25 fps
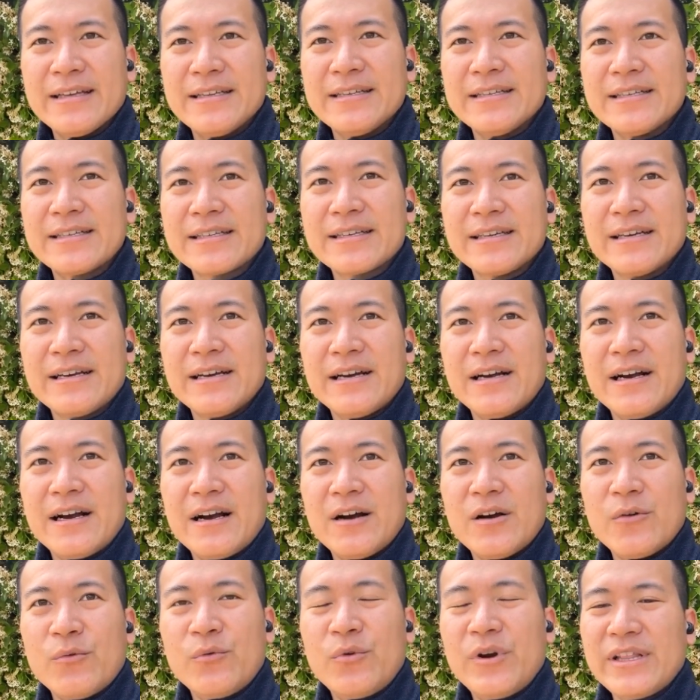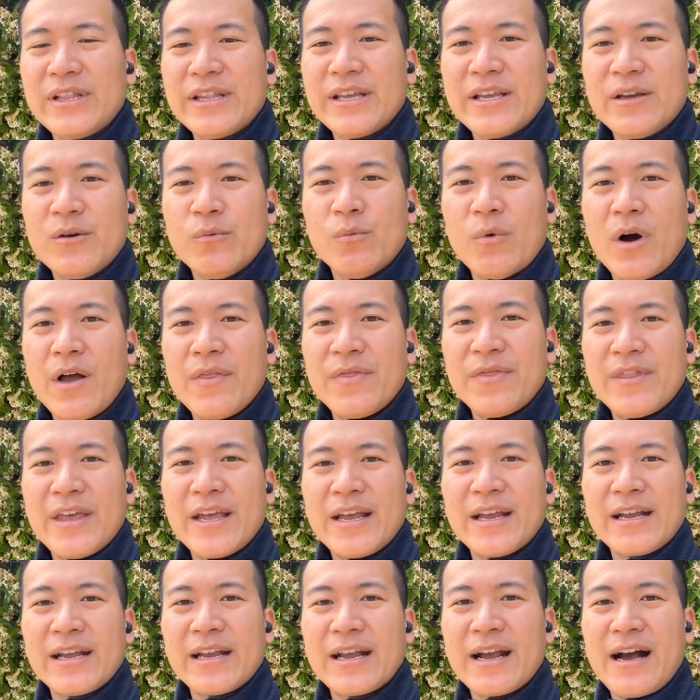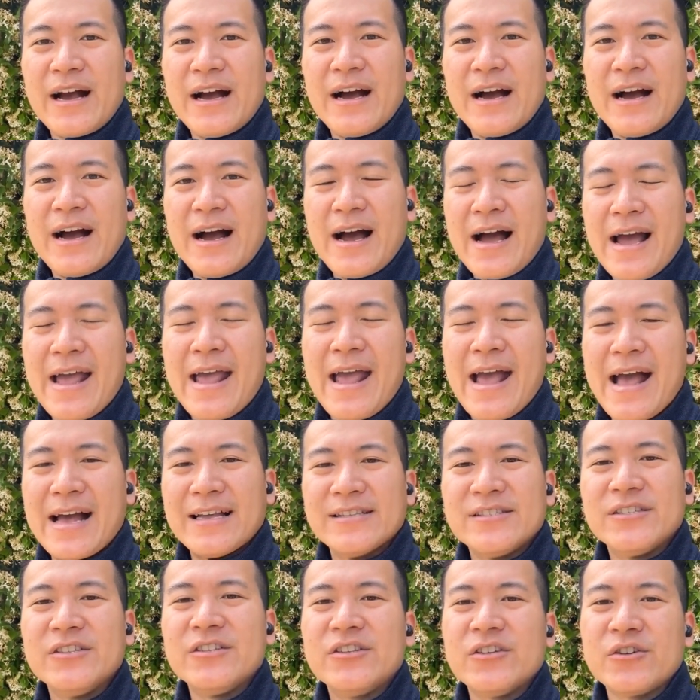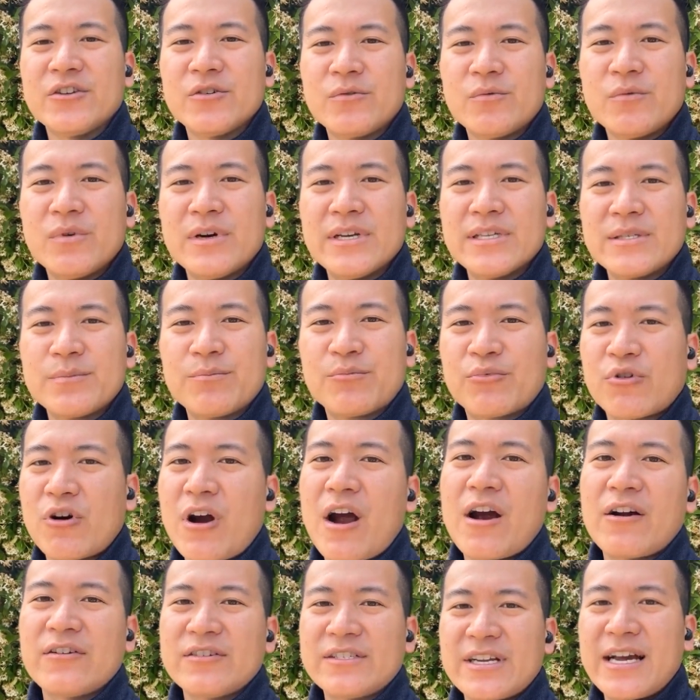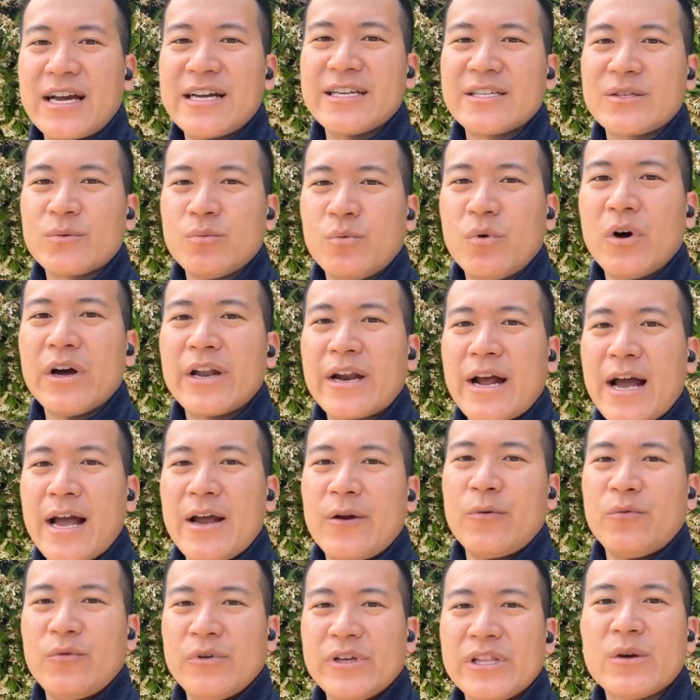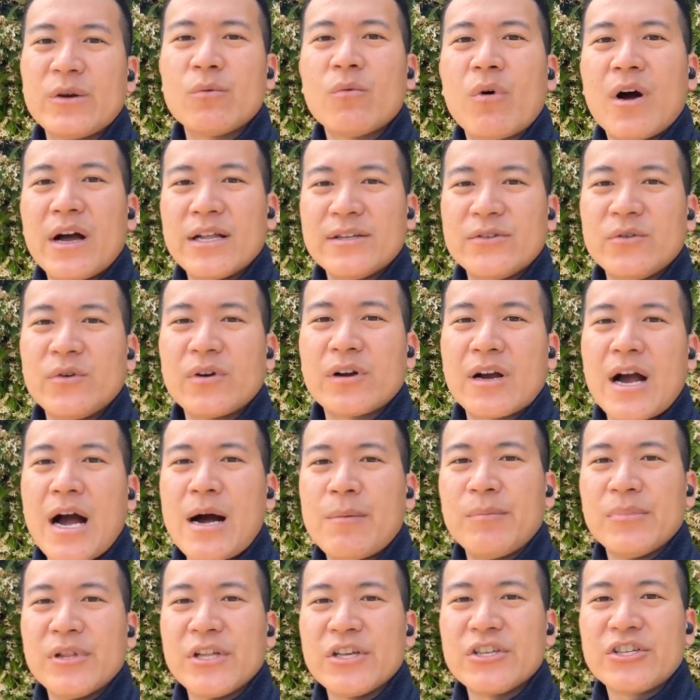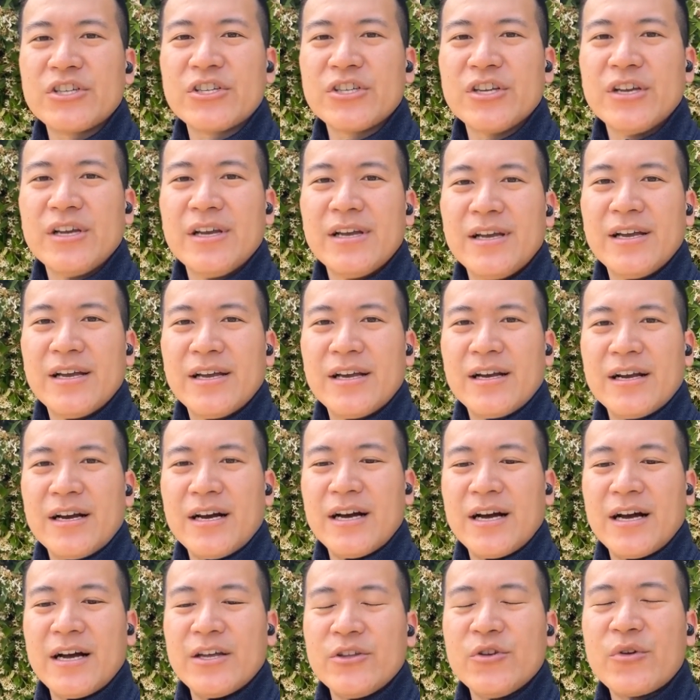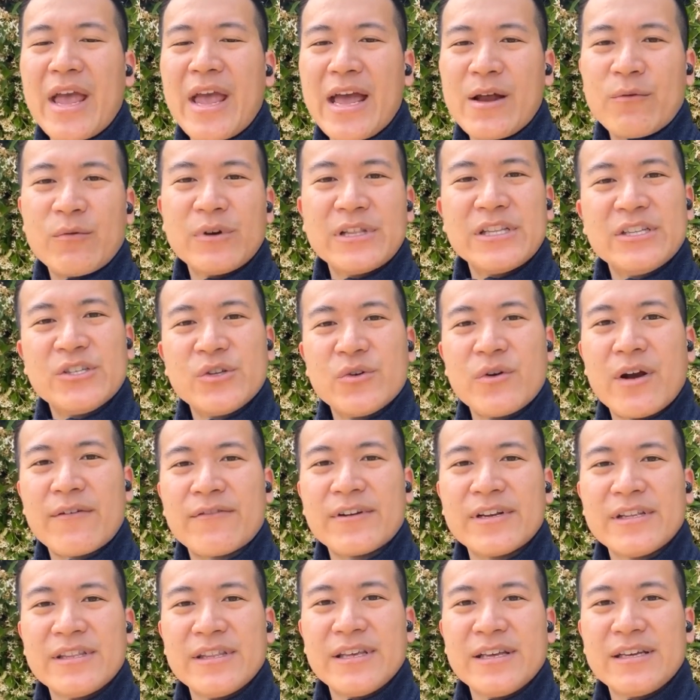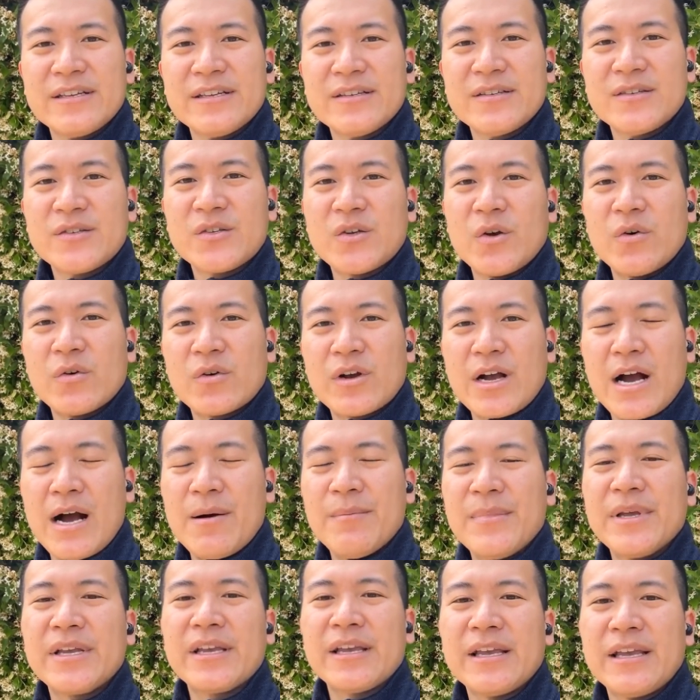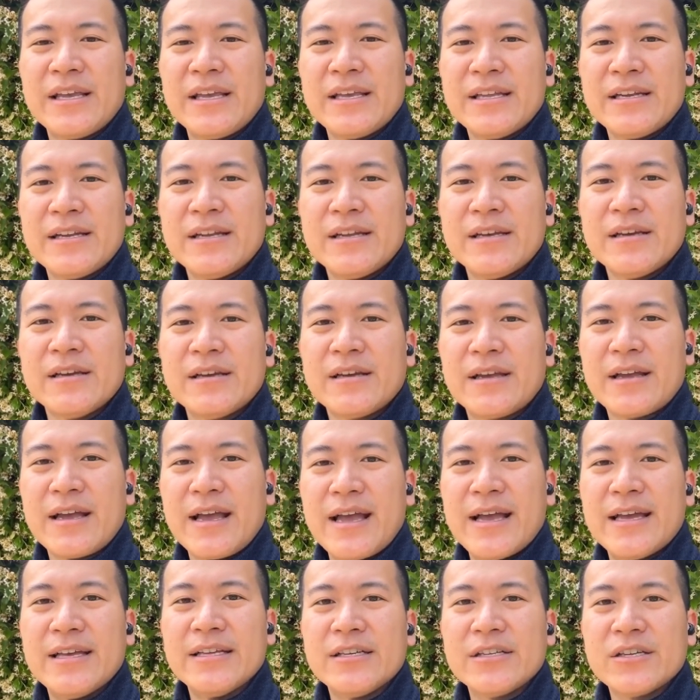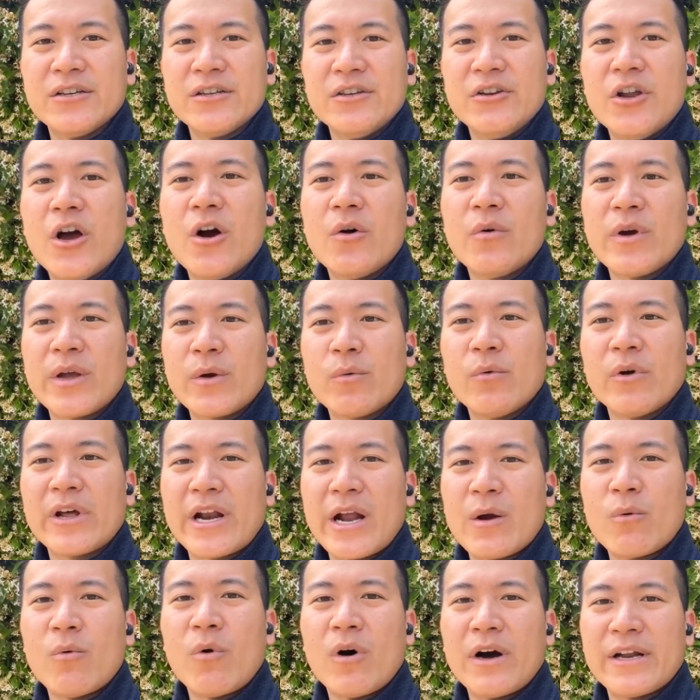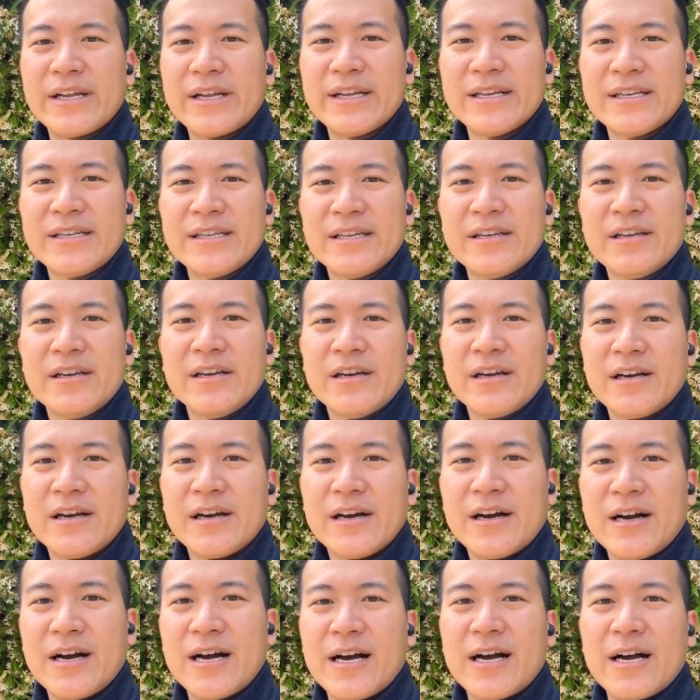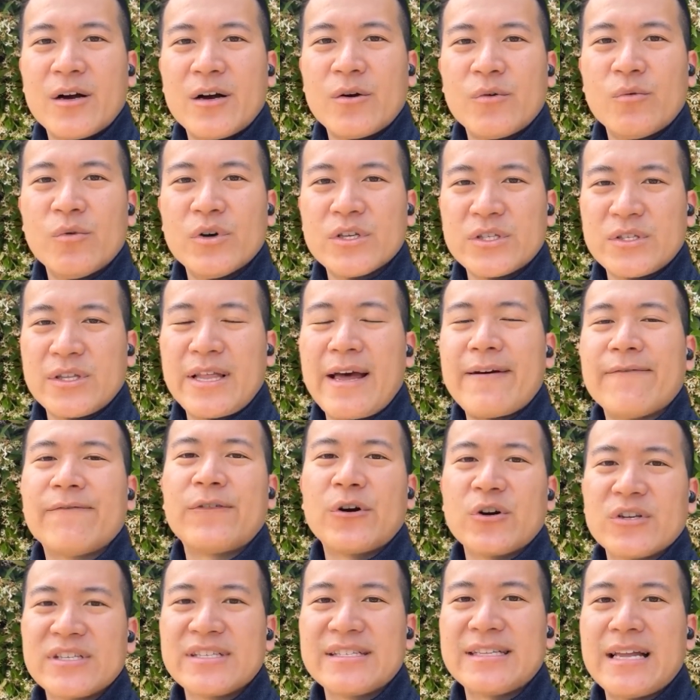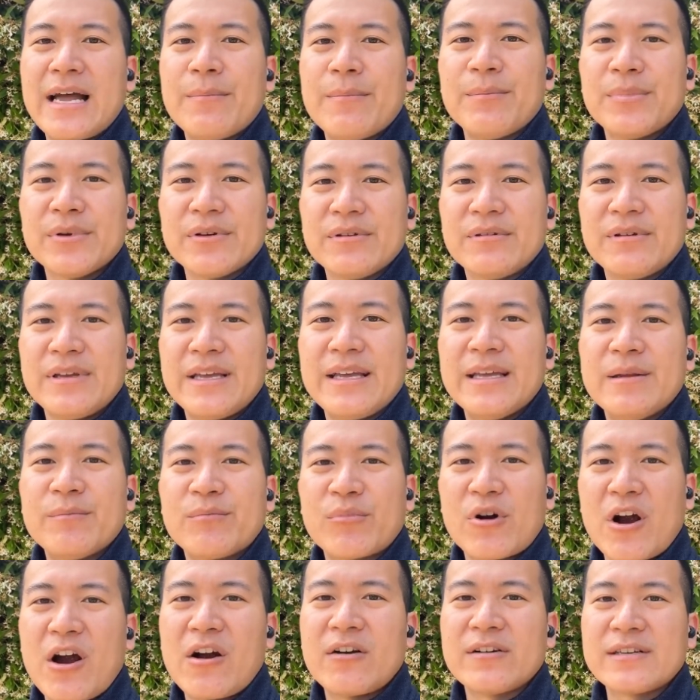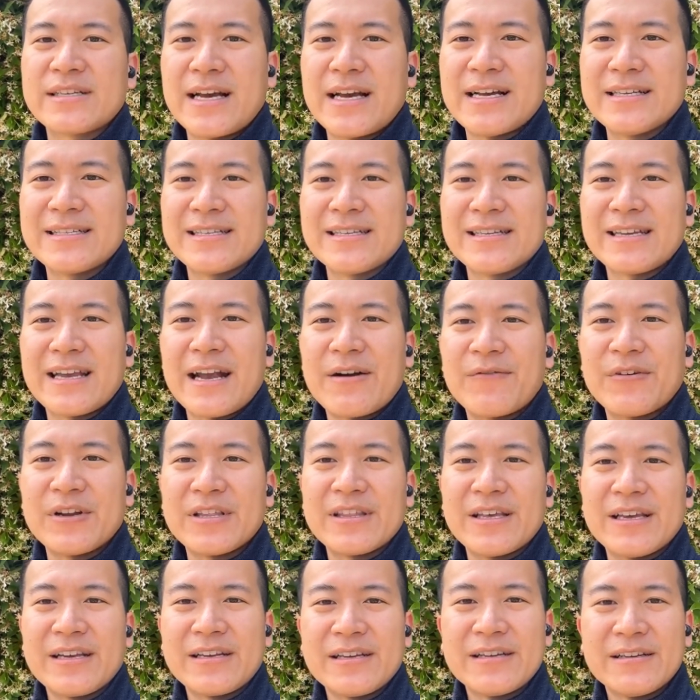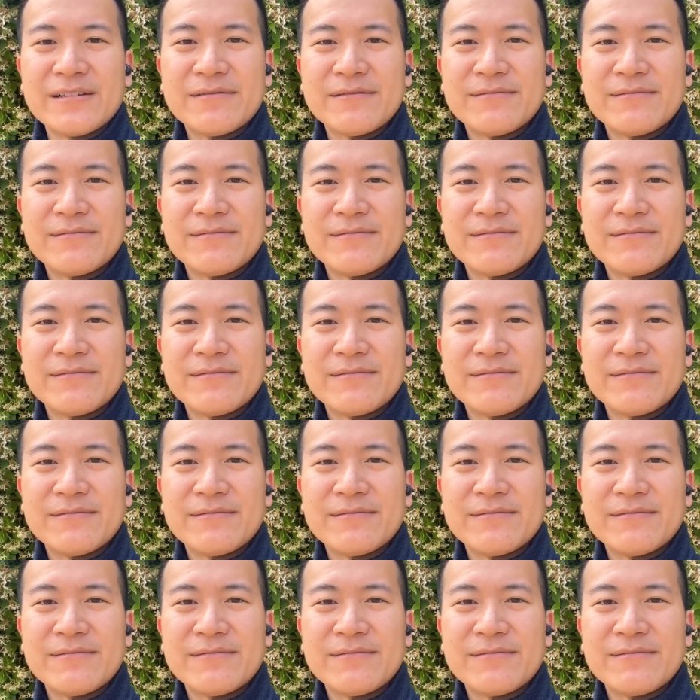And really one thing I had to do was prioritize what I really want to accomplish. You can't really do everything, so coming in and knowing what I wanted was that first step in prioritizing everything.